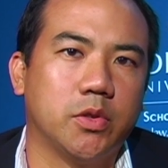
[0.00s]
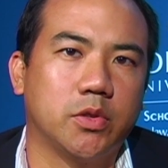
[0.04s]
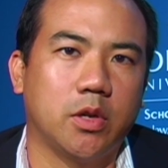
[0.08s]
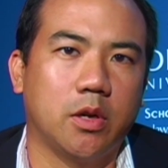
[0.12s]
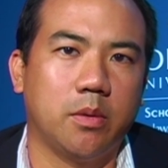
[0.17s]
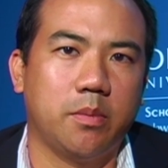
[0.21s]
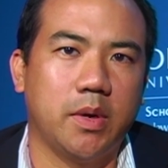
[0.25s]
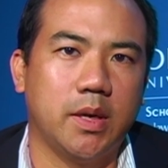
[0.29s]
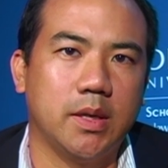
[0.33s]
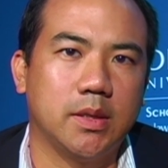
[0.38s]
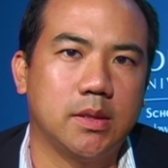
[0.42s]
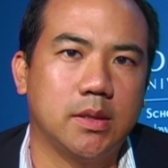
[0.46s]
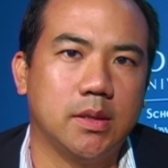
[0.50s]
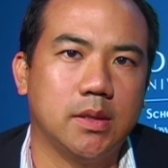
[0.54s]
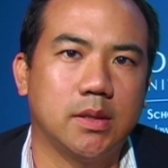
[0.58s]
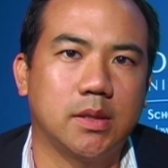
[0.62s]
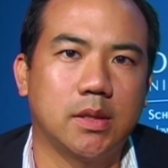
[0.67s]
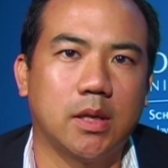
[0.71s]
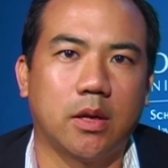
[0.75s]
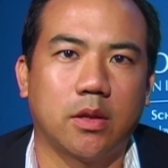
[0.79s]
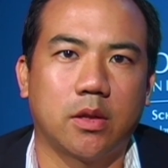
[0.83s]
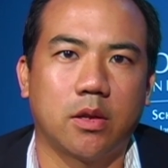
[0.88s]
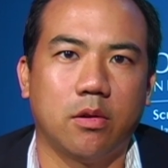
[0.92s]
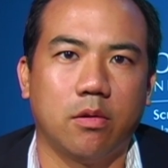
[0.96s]
military base in
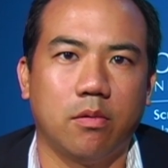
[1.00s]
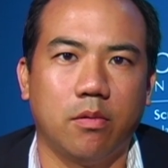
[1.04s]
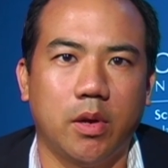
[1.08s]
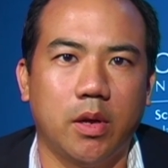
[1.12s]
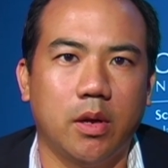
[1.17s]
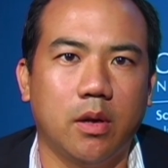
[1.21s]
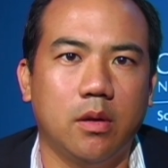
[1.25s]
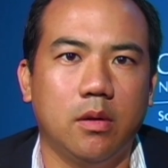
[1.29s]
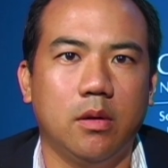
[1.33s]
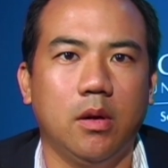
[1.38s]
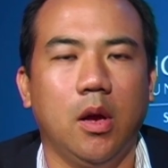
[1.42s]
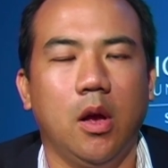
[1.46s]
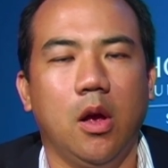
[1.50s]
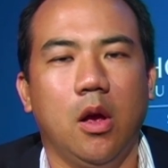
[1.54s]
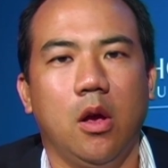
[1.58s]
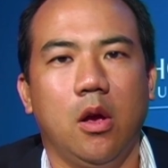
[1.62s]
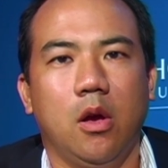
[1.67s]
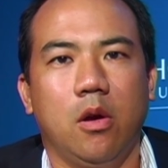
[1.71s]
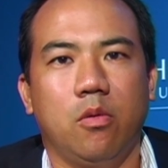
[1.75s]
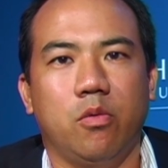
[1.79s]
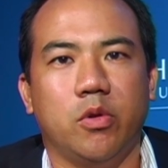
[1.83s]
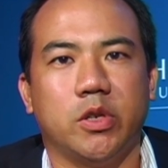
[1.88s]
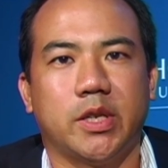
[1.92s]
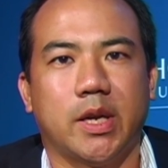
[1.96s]
South Korea,
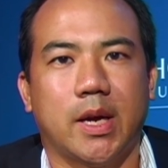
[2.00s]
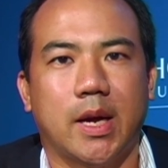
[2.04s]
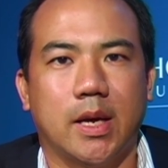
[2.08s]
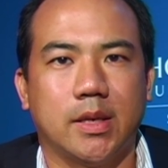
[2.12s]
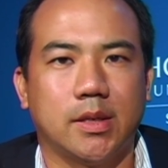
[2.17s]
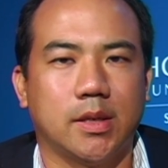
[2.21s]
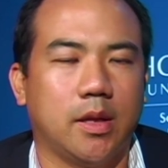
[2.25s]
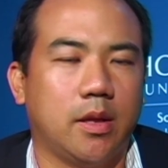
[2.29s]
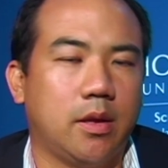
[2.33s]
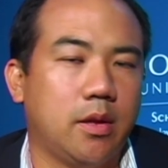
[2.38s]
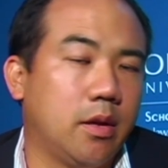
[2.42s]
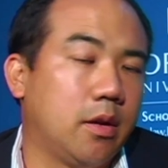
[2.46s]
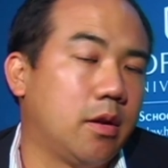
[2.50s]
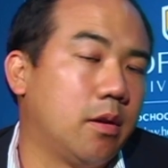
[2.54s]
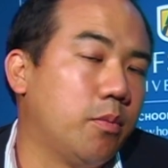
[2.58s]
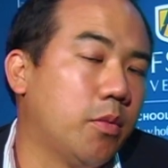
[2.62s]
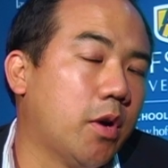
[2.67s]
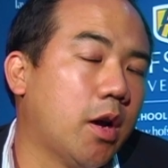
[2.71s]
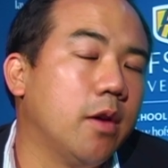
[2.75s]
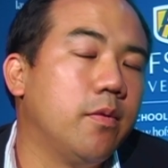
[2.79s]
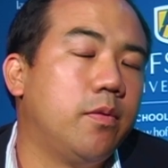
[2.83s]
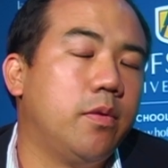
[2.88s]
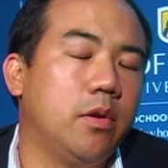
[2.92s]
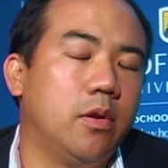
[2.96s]
which has, I think,
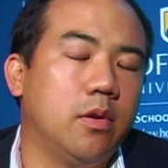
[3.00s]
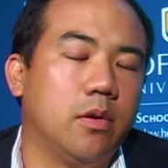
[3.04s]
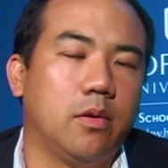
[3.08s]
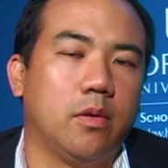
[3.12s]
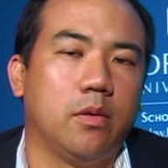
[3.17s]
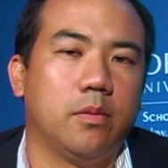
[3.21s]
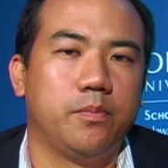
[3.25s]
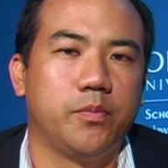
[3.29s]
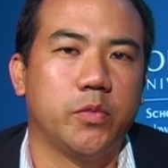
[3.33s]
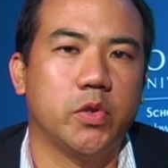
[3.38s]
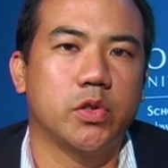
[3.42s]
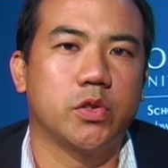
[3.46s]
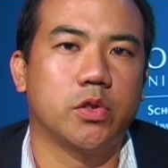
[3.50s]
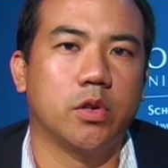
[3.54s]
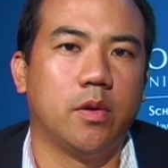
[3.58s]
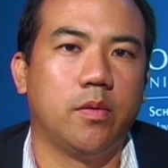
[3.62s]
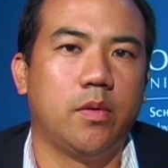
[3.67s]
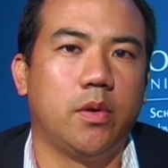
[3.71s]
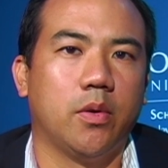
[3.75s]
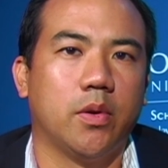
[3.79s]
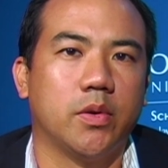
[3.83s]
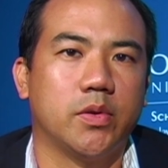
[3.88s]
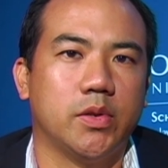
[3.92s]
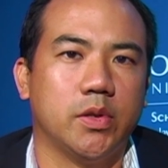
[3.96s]
in my view,
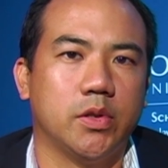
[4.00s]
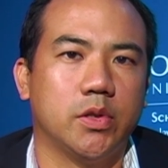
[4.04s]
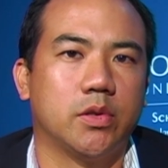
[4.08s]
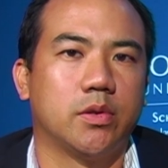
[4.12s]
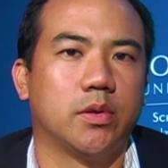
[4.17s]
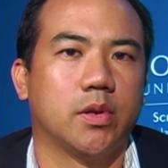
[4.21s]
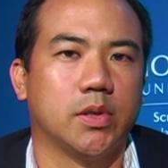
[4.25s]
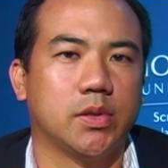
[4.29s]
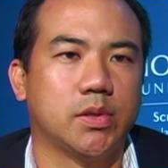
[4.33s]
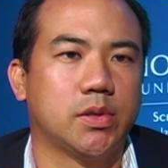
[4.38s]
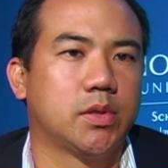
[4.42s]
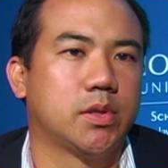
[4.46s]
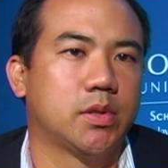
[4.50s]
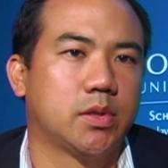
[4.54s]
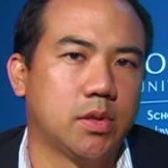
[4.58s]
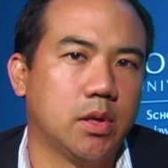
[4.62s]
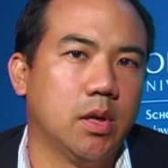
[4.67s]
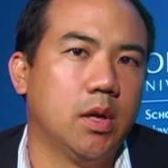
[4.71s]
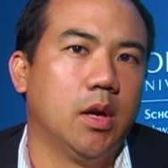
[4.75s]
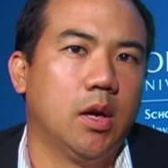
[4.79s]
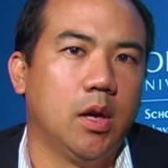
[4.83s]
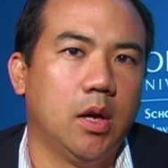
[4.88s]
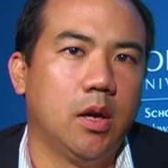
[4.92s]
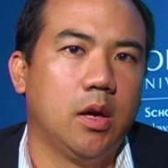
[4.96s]
served U.S.
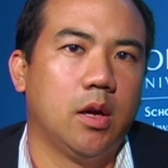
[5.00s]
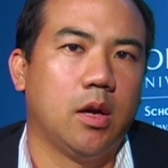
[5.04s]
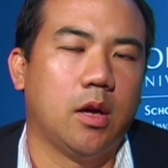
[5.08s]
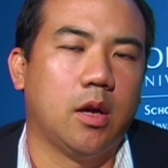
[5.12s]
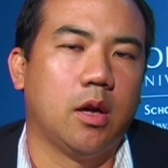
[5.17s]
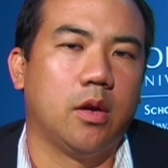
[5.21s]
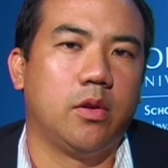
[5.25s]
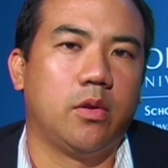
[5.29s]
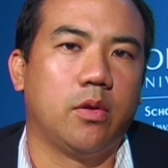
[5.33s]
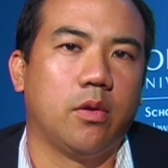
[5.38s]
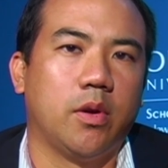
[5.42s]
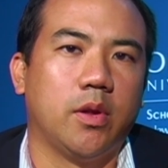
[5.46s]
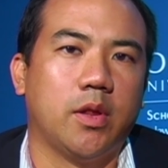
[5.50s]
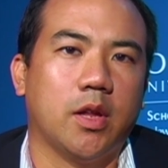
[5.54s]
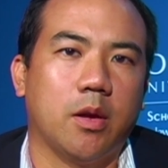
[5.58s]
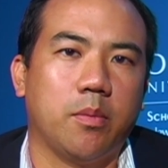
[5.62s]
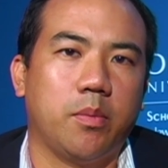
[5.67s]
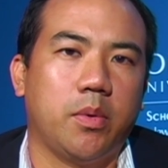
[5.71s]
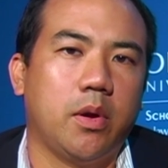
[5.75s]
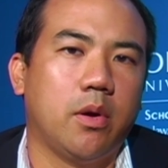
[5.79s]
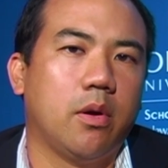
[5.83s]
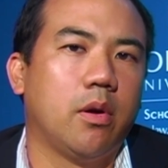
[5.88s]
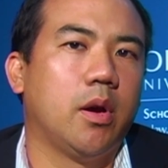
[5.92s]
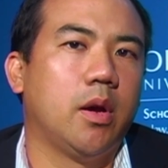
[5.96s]
interests during
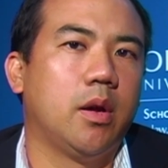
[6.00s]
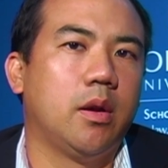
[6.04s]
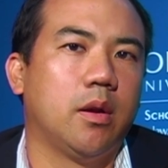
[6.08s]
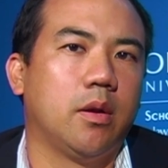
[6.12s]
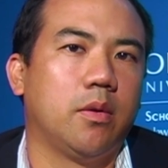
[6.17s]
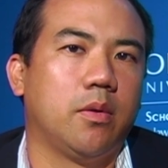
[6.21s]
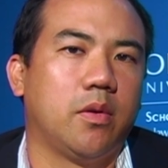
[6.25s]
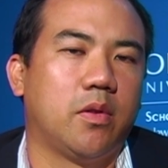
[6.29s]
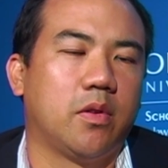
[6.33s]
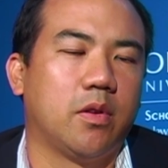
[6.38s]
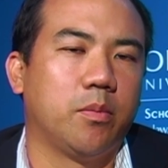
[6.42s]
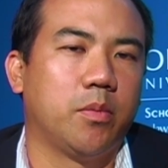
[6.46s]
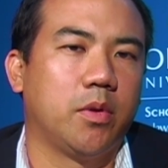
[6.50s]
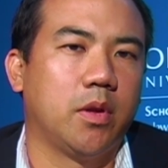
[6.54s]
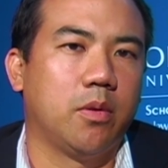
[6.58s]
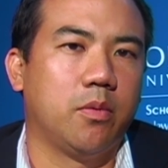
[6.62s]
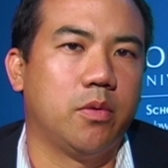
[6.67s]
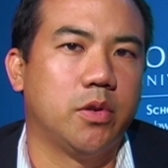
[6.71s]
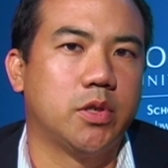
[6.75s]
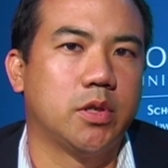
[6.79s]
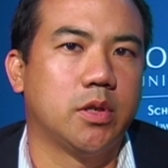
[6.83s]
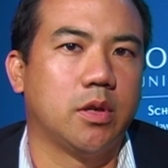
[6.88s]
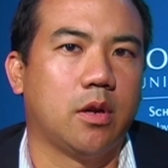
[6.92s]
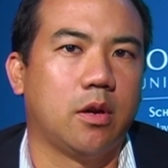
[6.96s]
that period and was
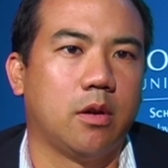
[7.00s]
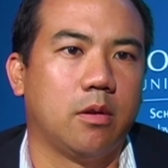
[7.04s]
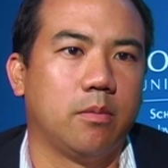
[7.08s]
something which